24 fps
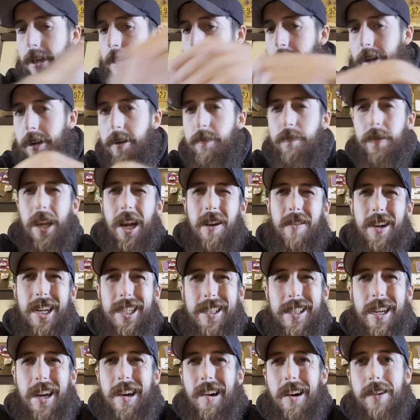Um, I don't
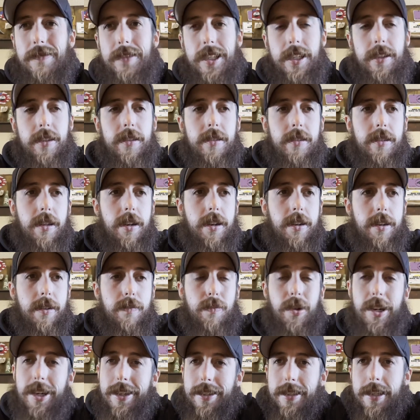ask that often, uh,
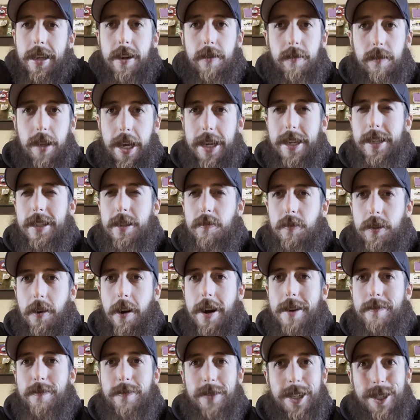but you know, like and
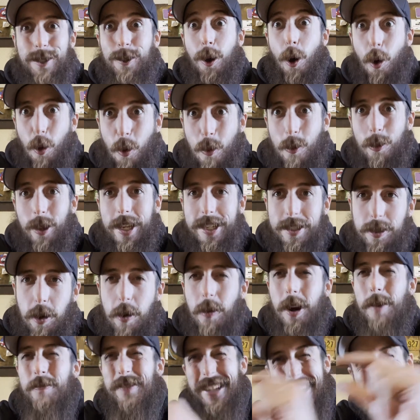subscribe. Let's go, let's
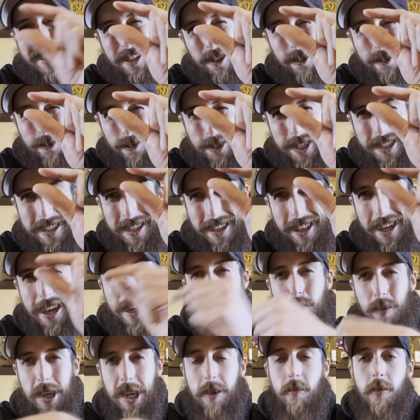go. I'm this close to
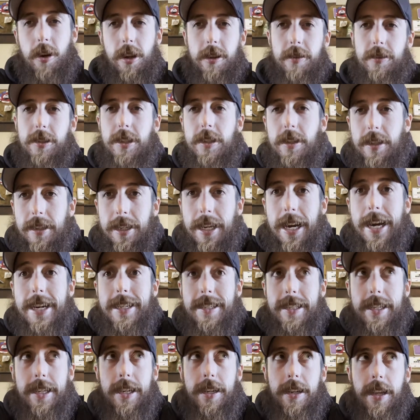like being one of those
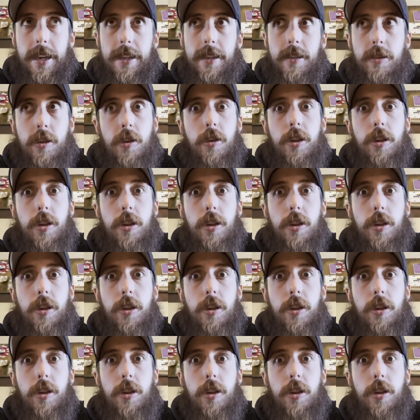guys that can like do